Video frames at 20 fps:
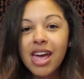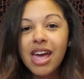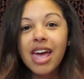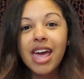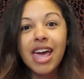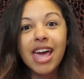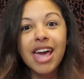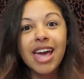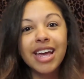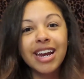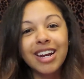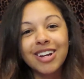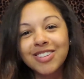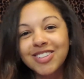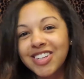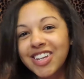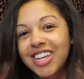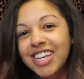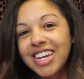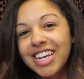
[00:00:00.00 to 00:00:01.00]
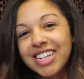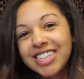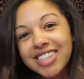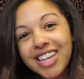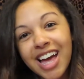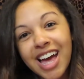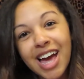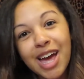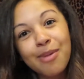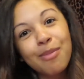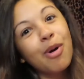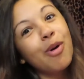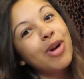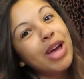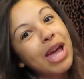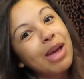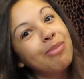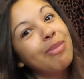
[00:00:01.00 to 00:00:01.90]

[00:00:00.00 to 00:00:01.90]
And I'll see you next time. Okay,